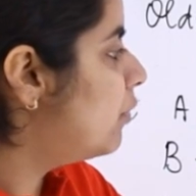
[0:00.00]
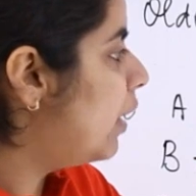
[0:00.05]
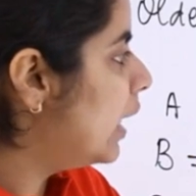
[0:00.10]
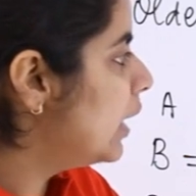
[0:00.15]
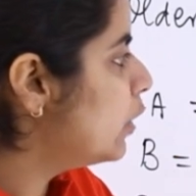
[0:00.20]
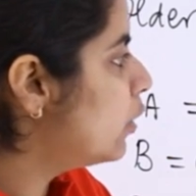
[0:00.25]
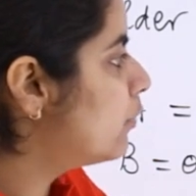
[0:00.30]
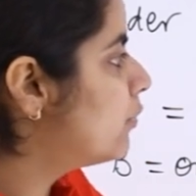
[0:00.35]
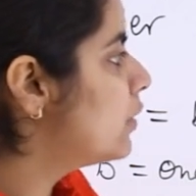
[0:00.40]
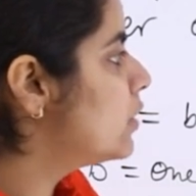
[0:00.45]

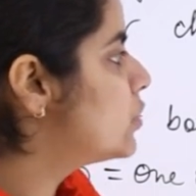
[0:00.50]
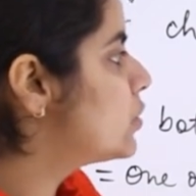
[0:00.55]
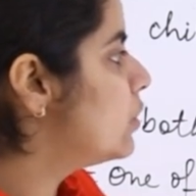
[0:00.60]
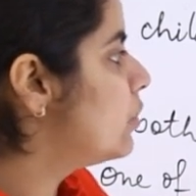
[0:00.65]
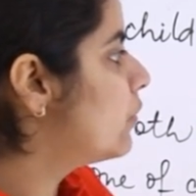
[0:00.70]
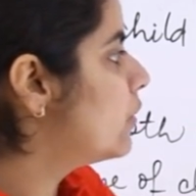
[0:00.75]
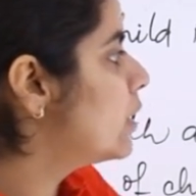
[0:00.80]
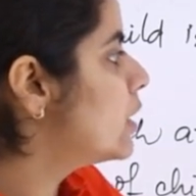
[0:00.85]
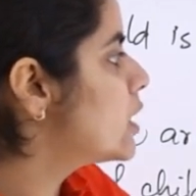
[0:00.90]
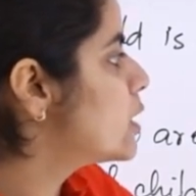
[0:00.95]
one of her
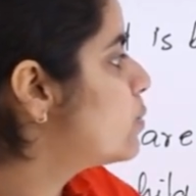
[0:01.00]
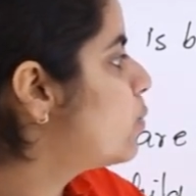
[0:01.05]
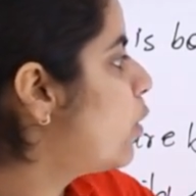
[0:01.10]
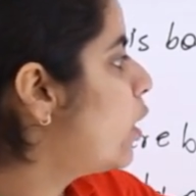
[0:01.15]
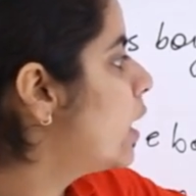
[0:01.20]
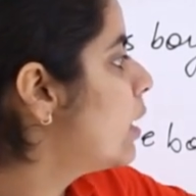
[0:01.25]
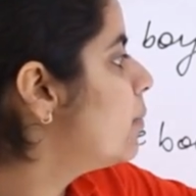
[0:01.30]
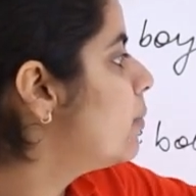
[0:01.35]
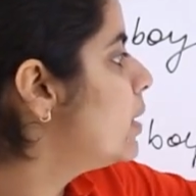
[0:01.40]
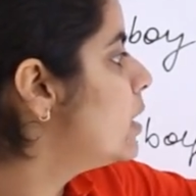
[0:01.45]
children is
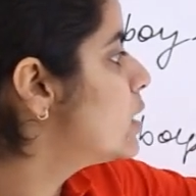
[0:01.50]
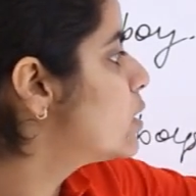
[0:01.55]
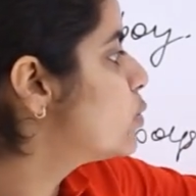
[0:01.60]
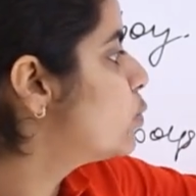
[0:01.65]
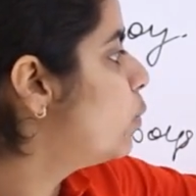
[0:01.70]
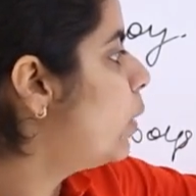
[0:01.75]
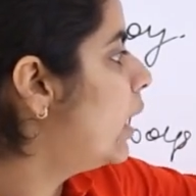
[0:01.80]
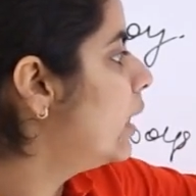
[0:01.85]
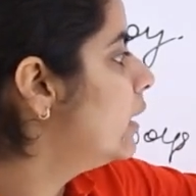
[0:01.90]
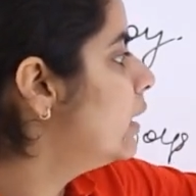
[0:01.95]
boy means
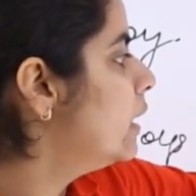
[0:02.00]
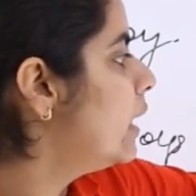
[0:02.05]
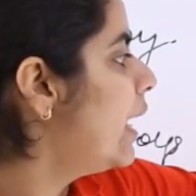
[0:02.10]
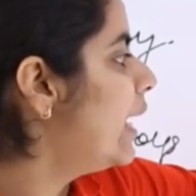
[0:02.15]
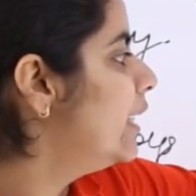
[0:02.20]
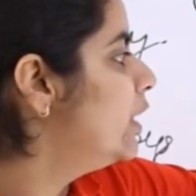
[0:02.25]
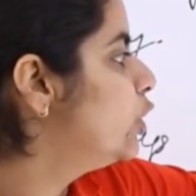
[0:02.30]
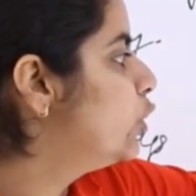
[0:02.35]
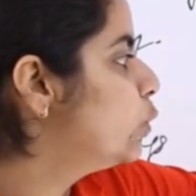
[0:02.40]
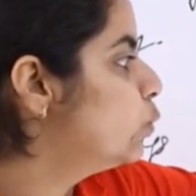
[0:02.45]
one
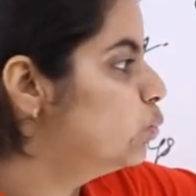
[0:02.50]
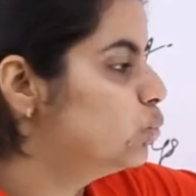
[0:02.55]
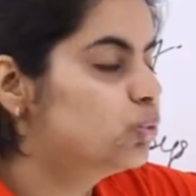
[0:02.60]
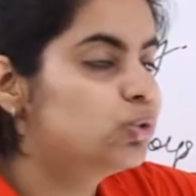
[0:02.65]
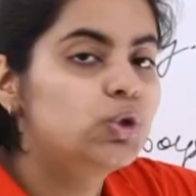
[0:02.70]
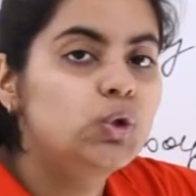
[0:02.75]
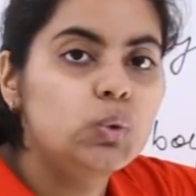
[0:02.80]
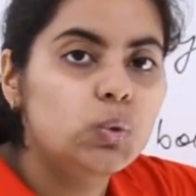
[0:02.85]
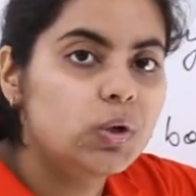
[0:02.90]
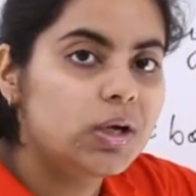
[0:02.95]
and two,
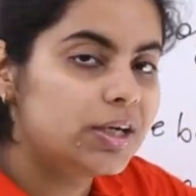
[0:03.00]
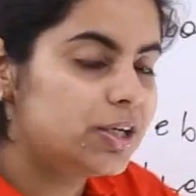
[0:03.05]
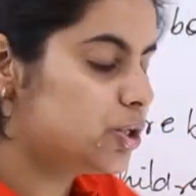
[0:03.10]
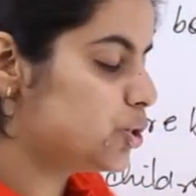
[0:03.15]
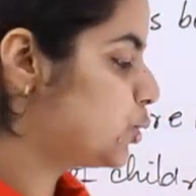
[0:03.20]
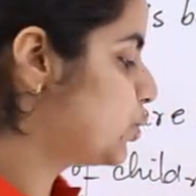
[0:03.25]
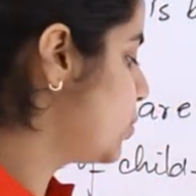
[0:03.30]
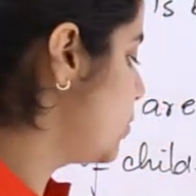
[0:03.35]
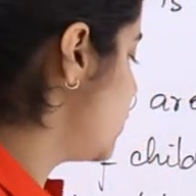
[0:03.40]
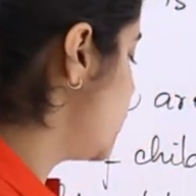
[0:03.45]
two
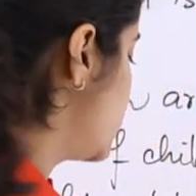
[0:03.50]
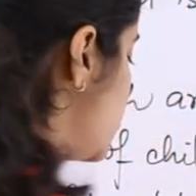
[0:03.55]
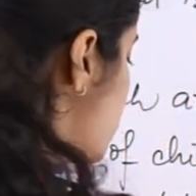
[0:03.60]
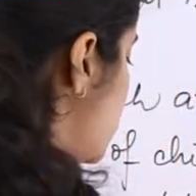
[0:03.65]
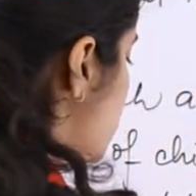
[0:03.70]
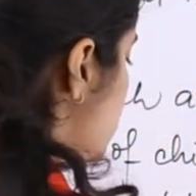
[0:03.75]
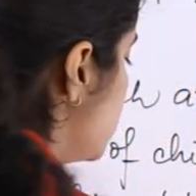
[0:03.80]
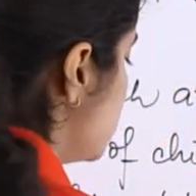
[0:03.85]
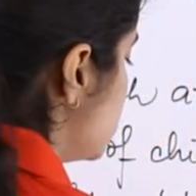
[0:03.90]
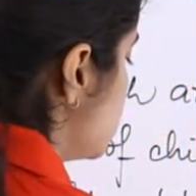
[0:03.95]
conditions.
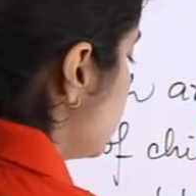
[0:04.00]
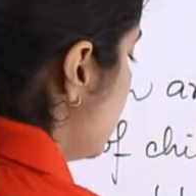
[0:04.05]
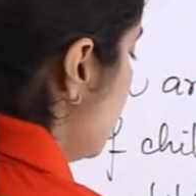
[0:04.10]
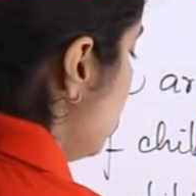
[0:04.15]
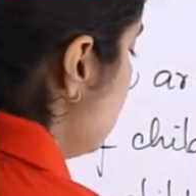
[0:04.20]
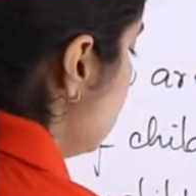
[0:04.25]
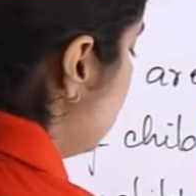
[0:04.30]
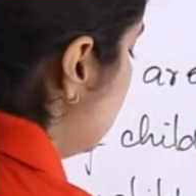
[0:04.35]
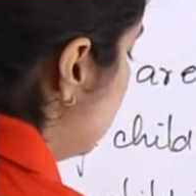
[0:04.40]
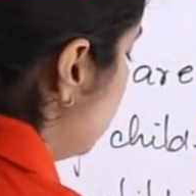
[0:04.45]
So
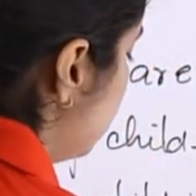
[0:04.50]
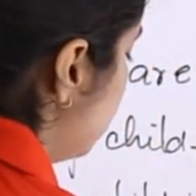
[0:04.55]
in the